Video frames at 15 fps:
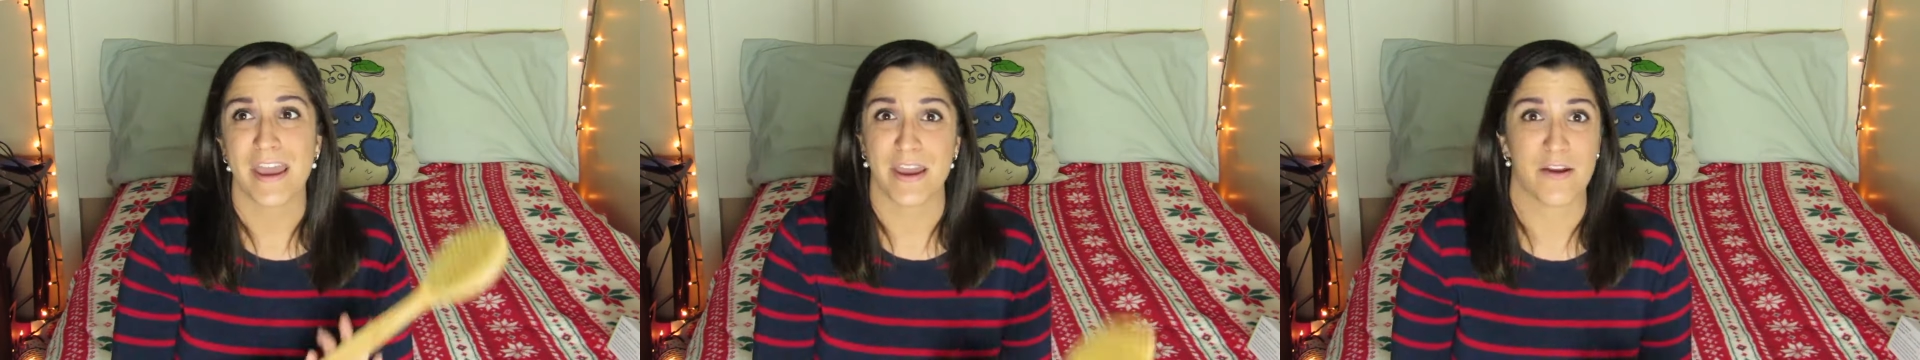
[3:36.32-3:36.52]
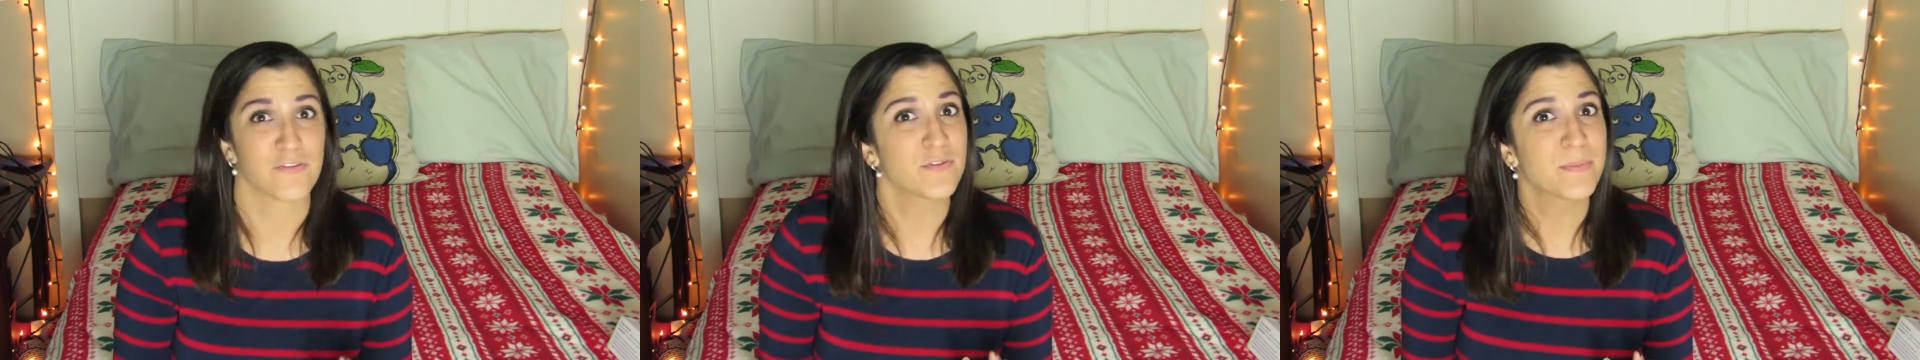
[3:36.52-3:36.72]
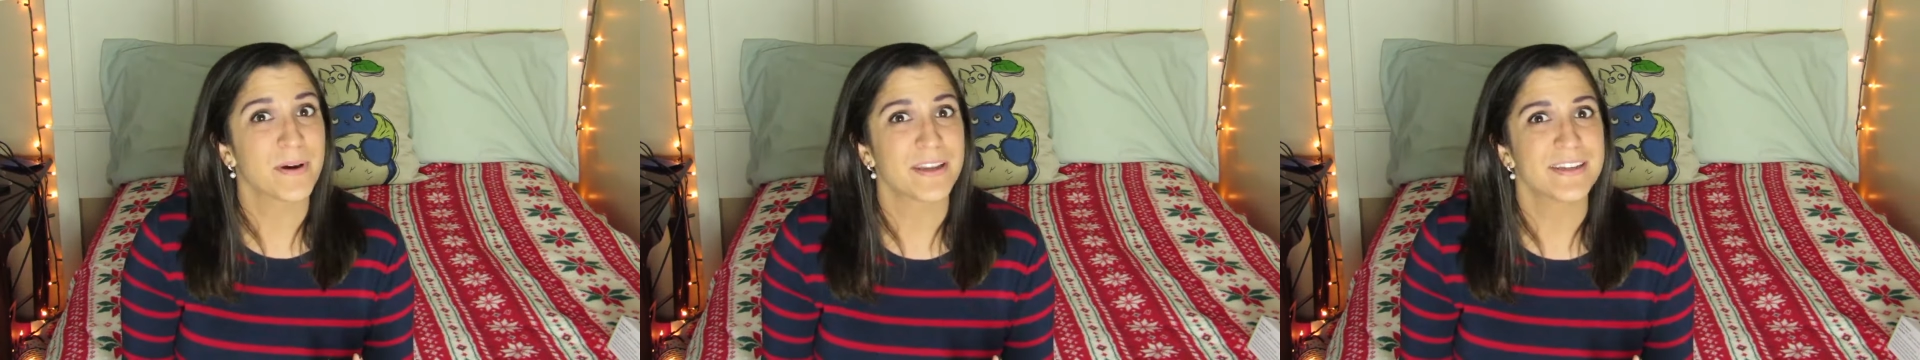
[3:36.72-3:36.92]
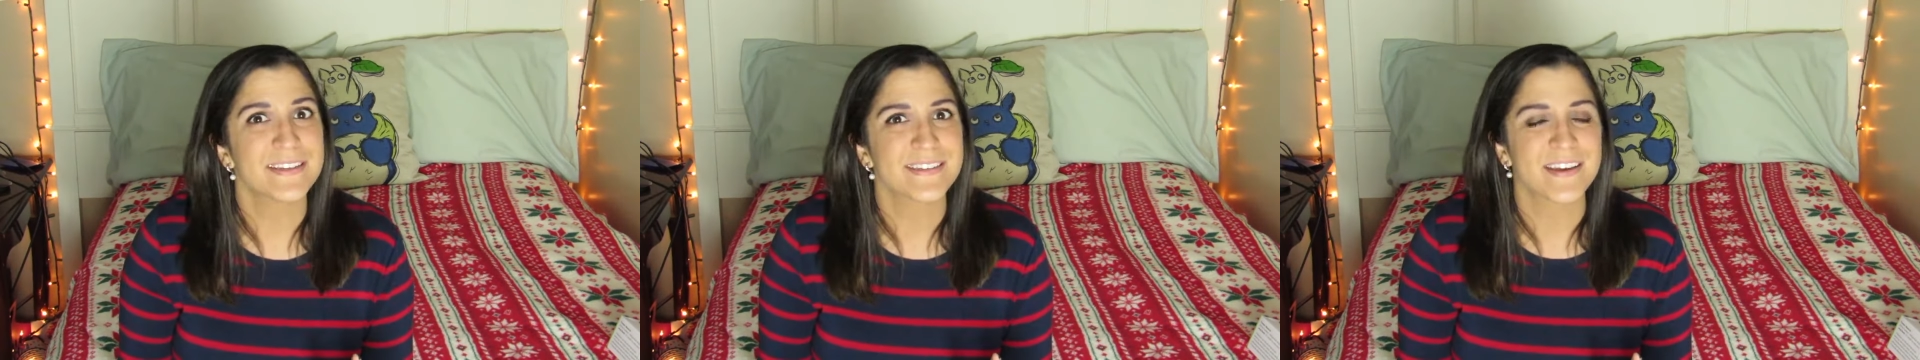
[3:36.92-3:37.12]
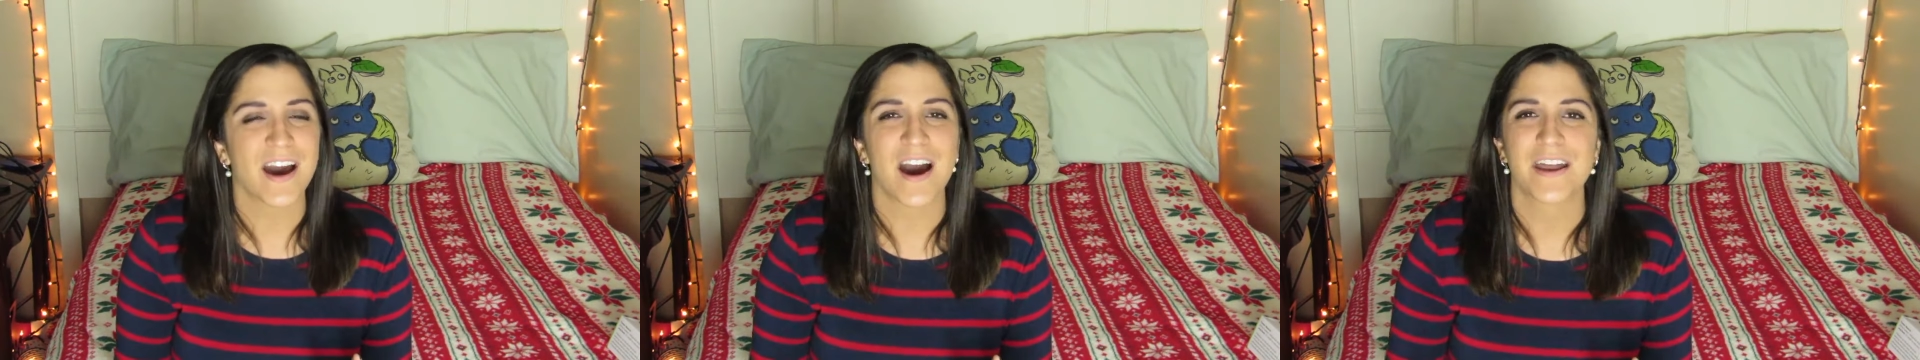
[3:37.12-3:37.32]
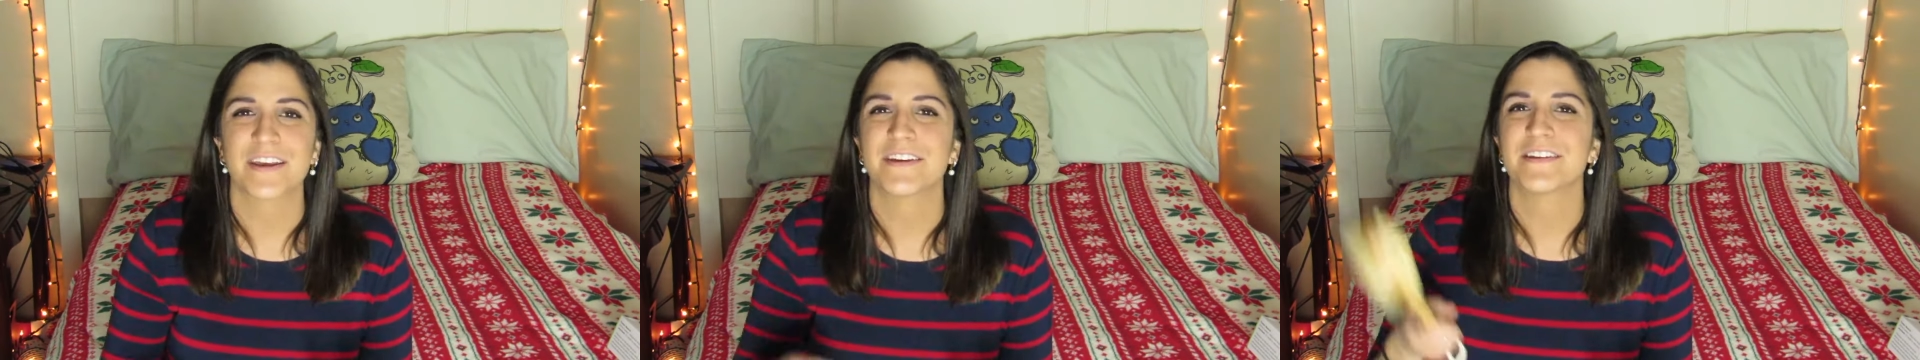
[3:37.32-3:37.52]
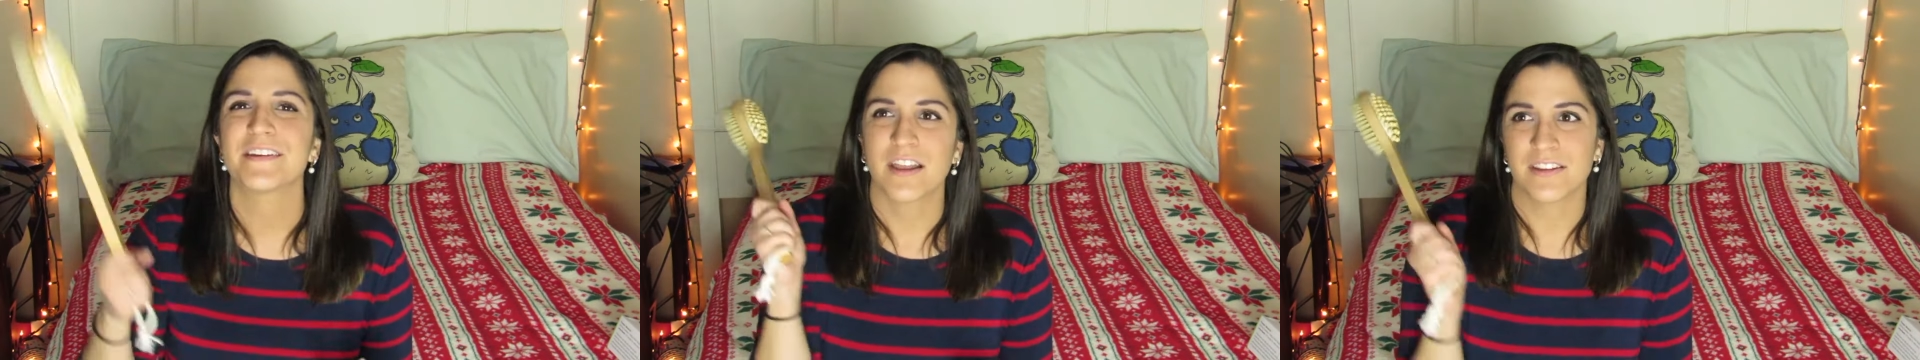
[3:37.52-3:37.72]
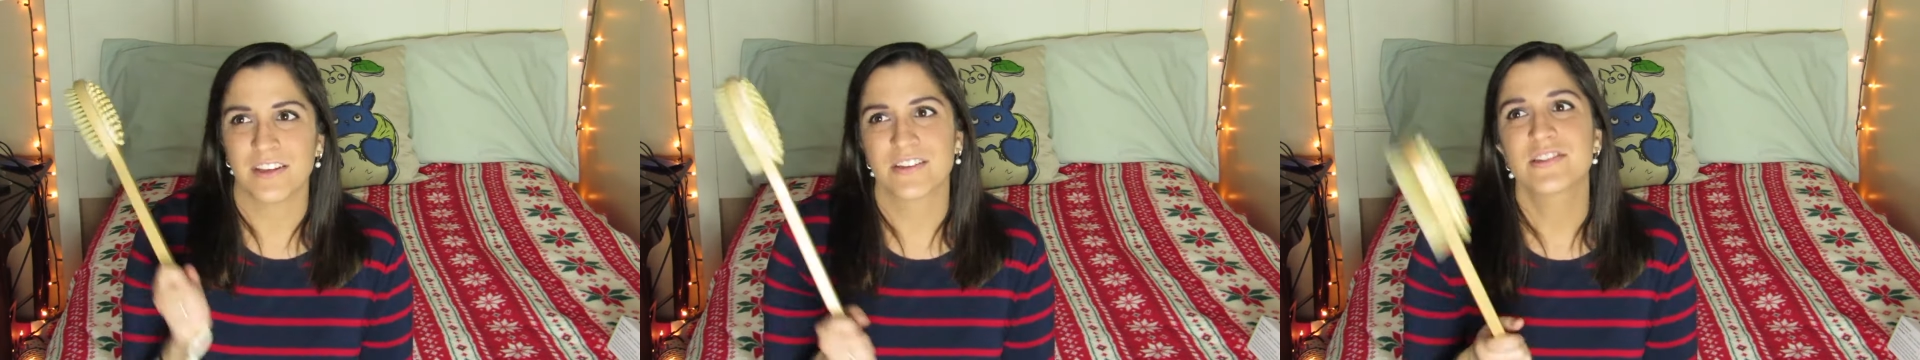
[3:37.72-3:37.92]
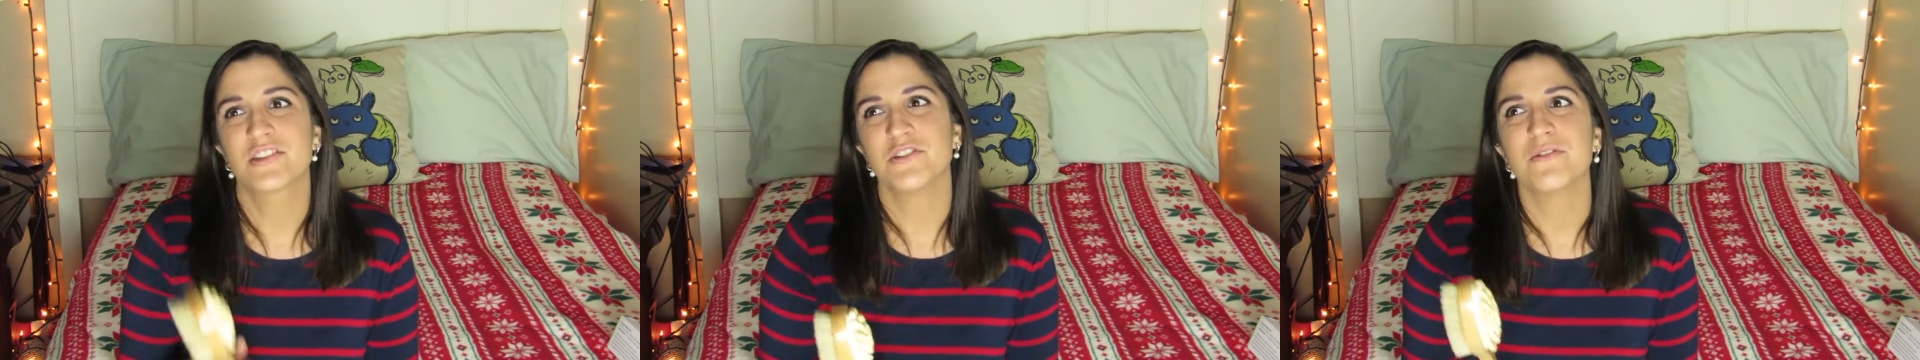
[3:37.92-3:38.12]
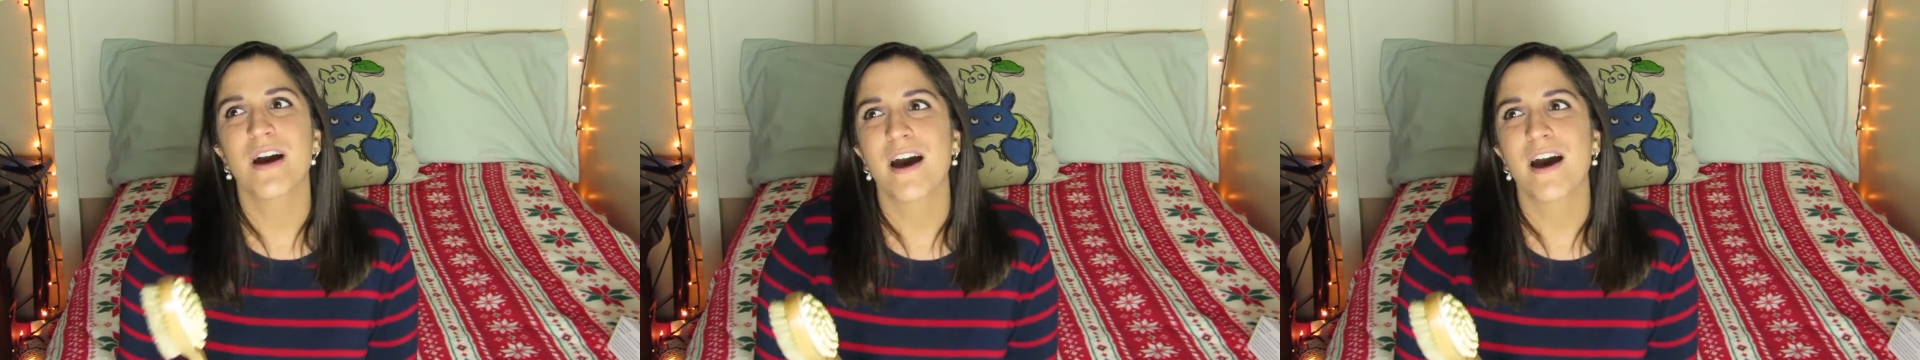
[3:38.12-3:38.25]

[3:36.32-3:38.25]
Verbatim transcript: Everybody's got it. Unless you